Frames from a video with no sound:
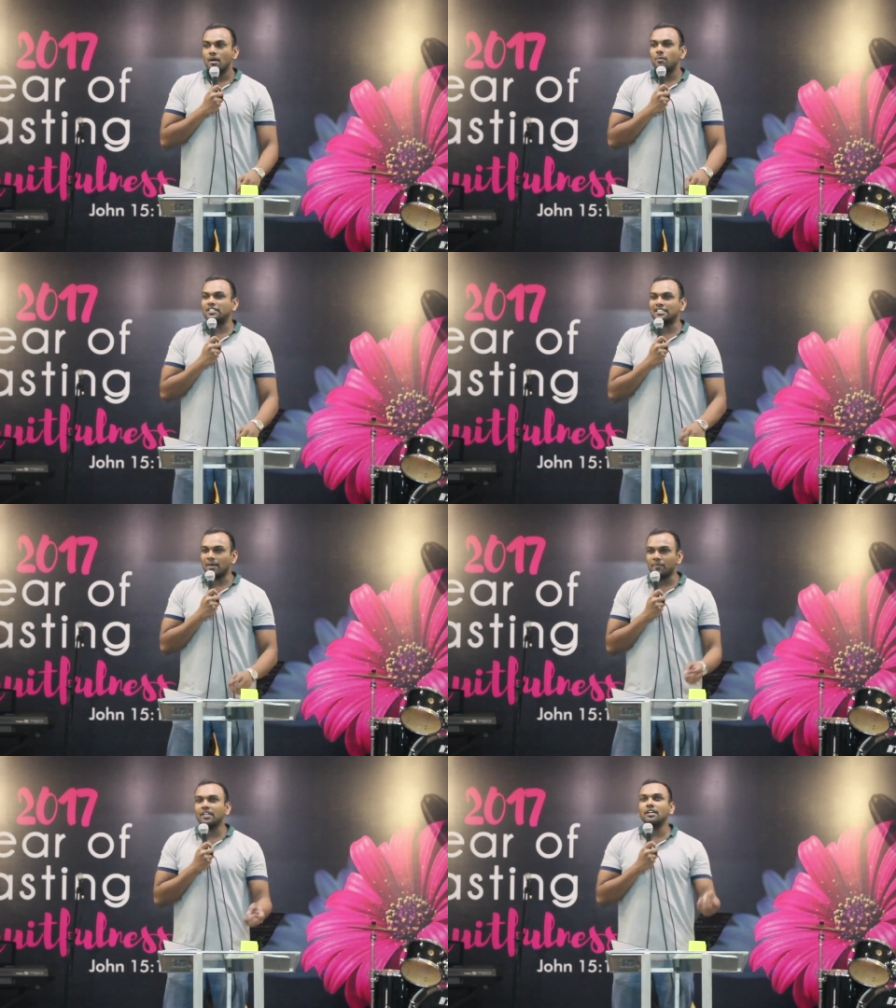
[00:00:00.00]
But
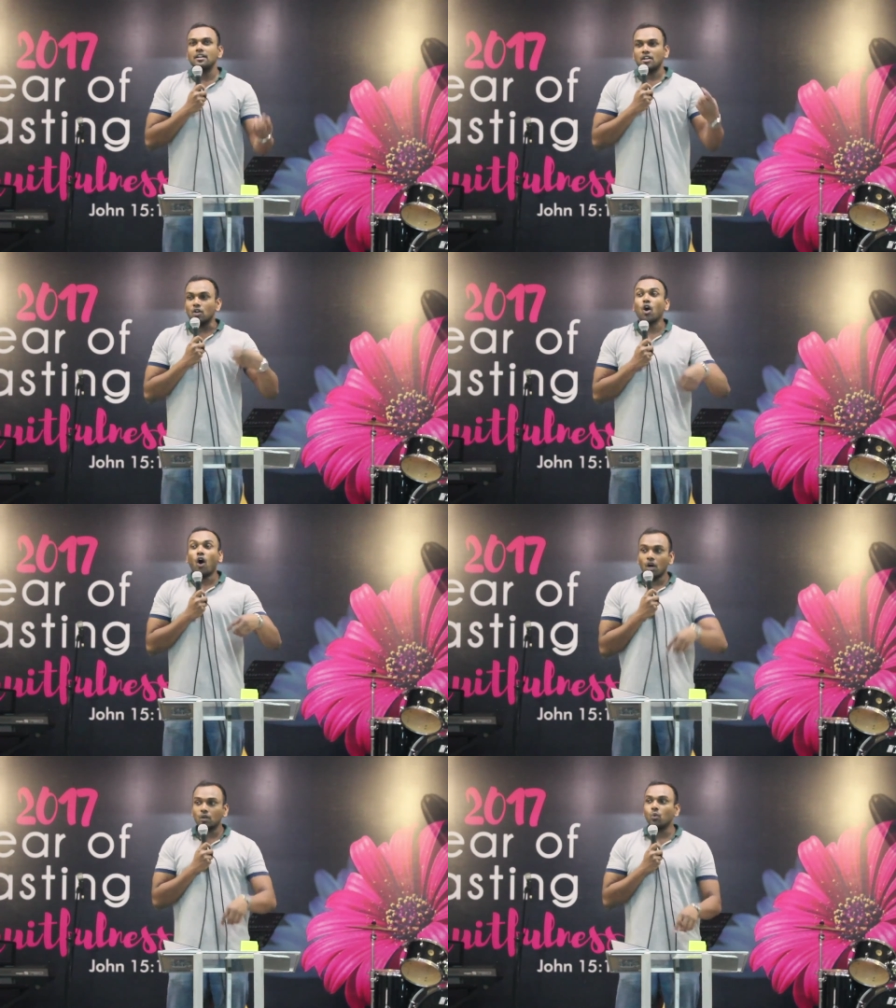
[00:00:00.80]
something
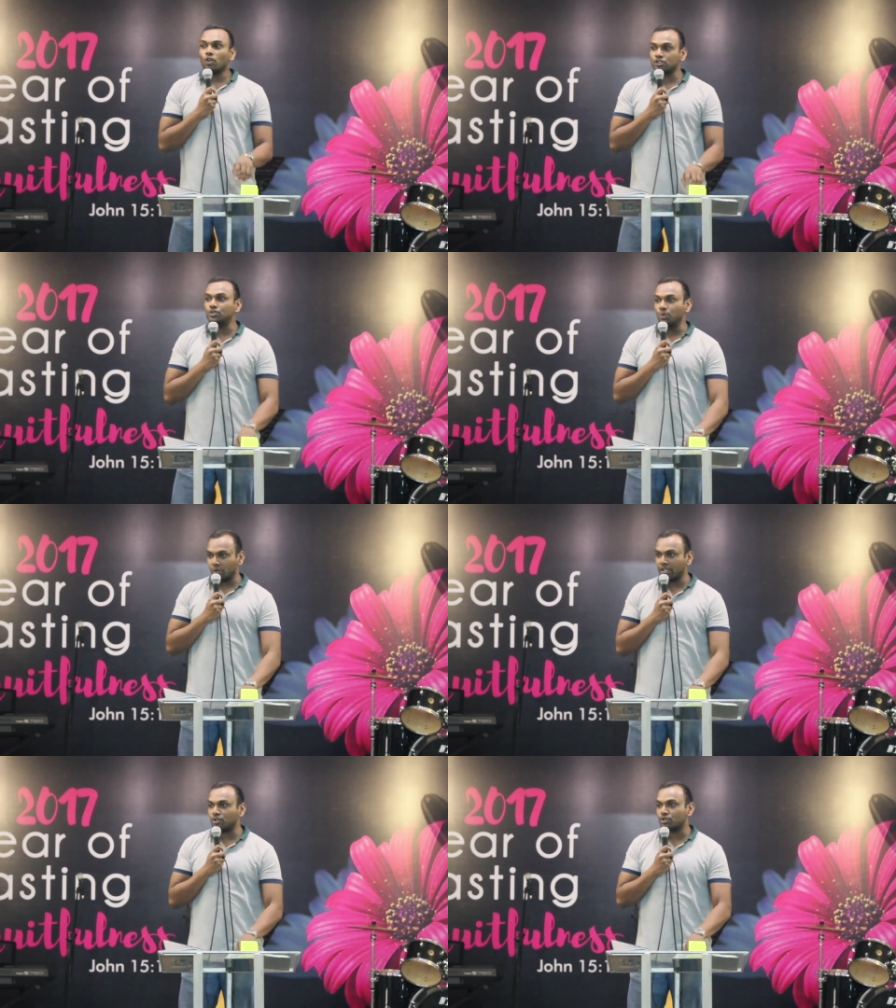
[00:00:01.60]
God was
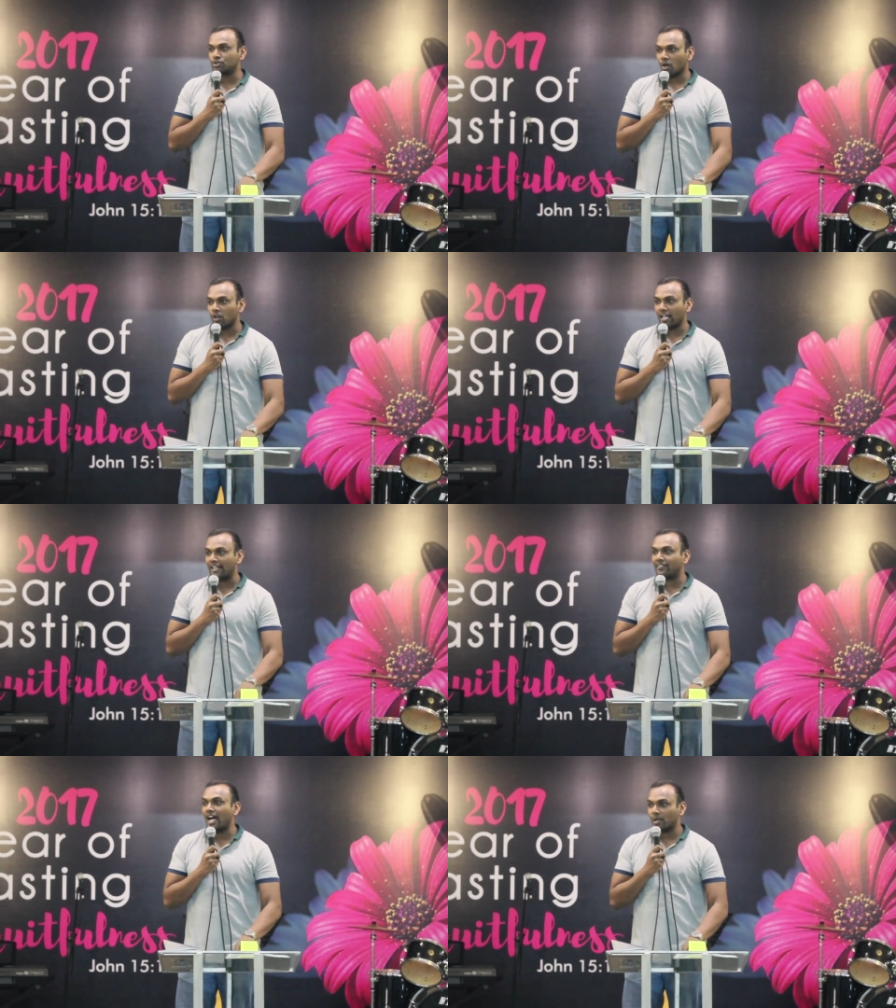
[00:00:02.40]
doing to Saul
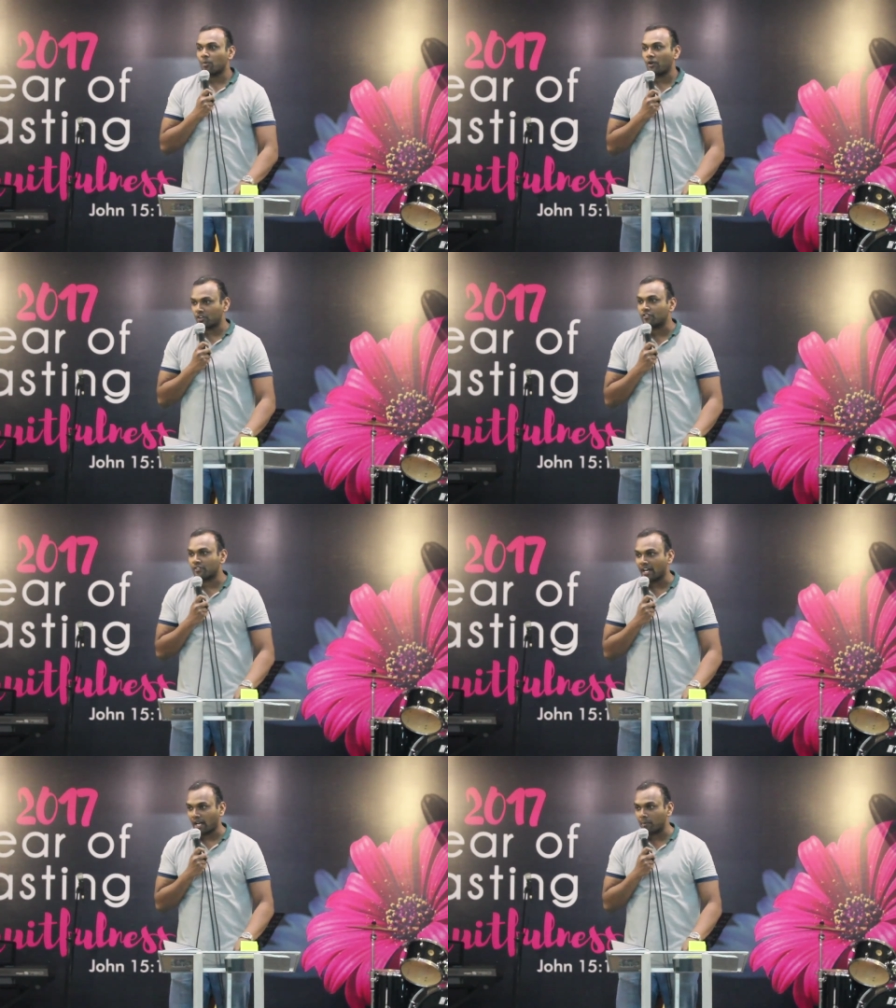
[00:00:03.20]
at that point of
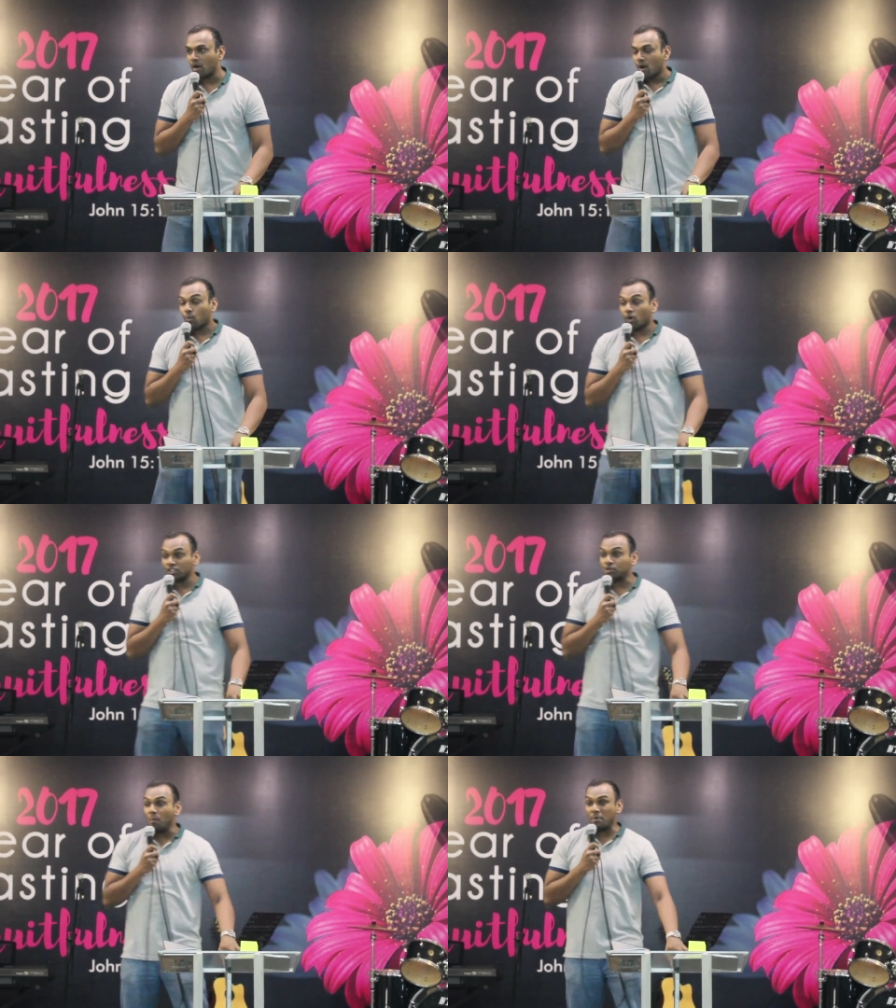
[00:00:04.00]
time
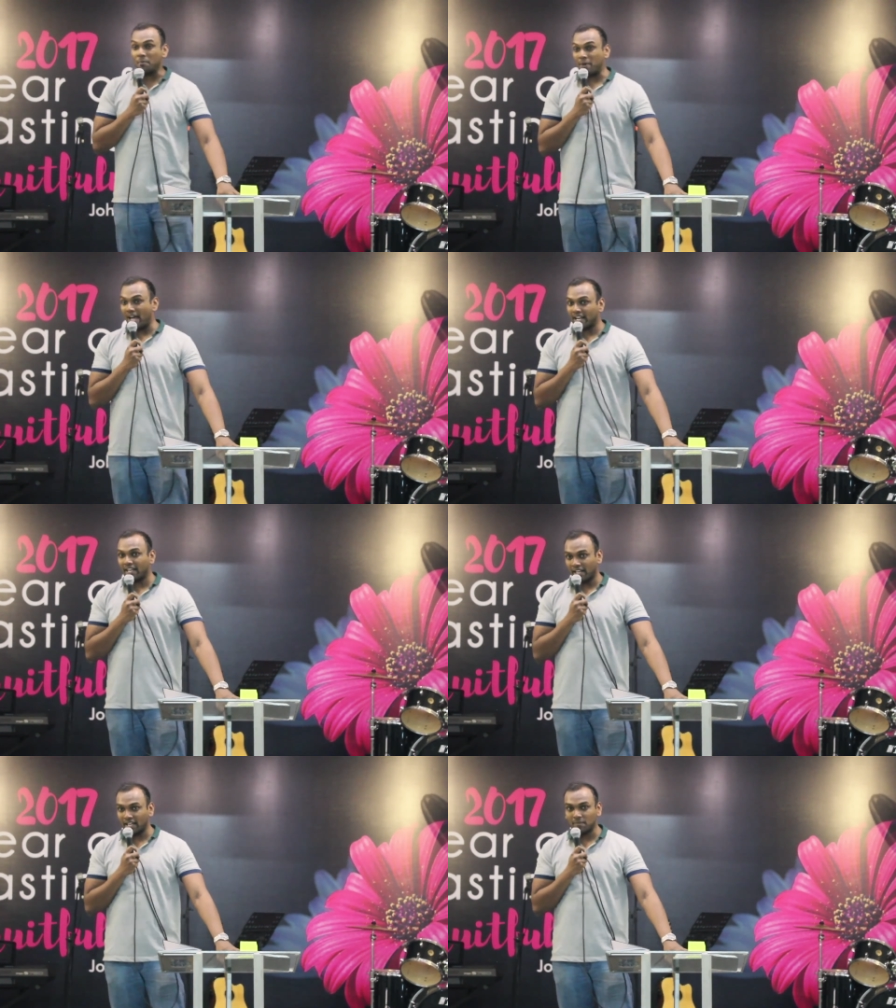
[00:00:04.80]
was preparing
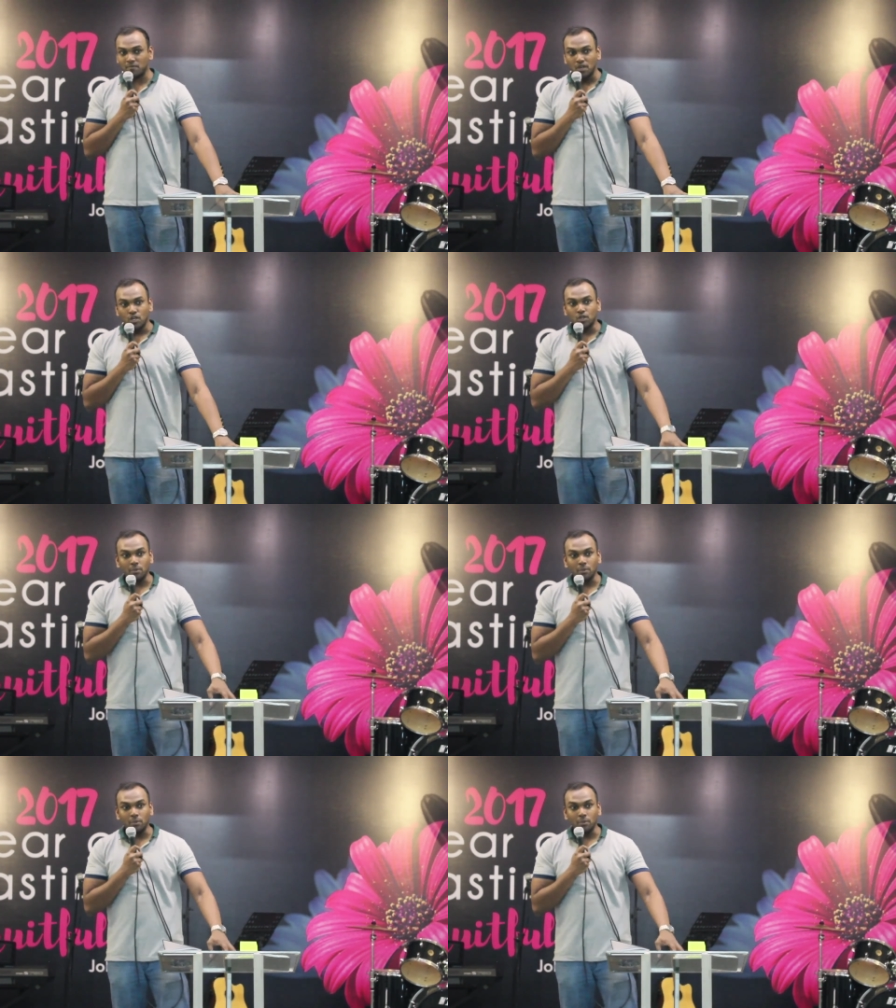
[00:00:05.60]
him to